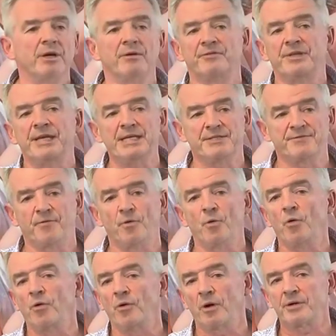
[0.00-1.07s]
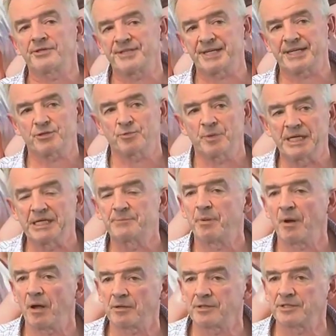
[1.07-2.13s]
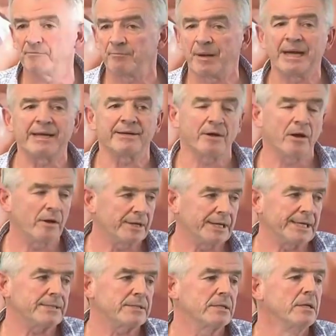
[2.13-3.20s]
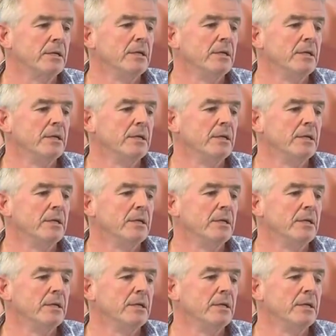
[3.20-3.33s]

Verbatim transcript: of these four or six weeks blocks of pilot holidays.